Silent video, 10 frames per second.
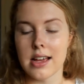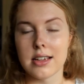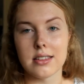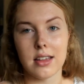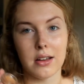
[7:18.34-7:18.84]

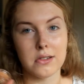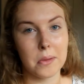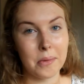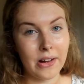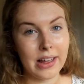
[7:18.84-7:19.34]
So to
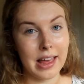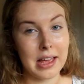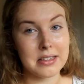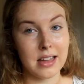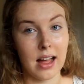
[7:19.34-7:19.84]
apply
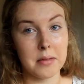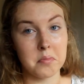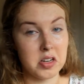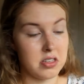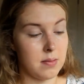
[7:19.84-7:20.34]
this,
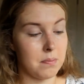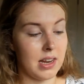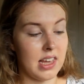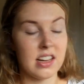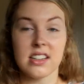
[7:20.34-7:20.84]
I'm just
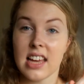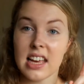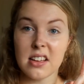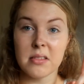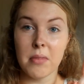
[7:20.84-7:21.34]
simply going to
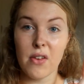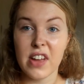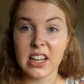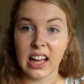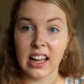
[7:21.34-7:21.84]
take my
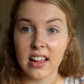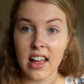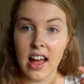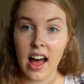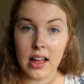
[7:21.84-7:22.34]
finger.
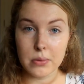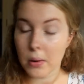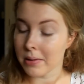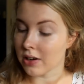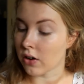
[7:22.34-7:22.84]
It's
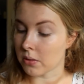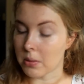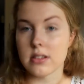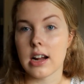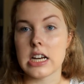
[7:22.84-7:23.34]
probably not the
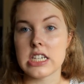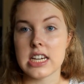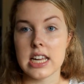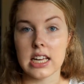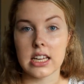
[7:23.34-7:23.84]
most
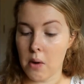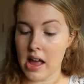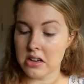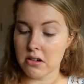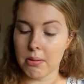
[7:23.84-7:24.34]
hygienic
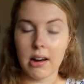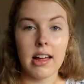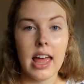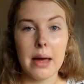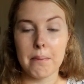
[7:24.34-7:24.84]
way to
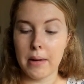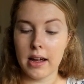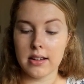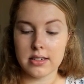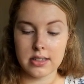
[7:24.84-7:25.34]
apply it,
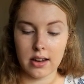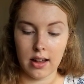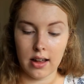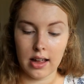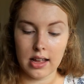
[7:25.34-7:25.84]
but
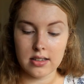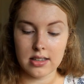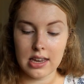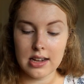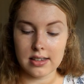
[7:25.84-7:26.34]

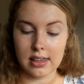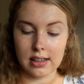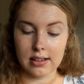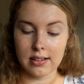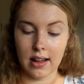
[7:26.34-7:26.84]
it's
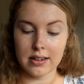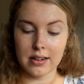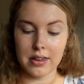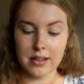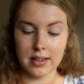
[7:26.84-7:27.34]
easier
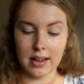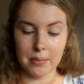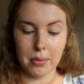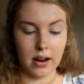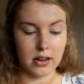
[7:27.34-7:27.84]
than using
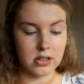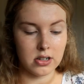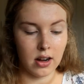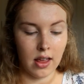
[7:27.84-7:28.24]
a brush.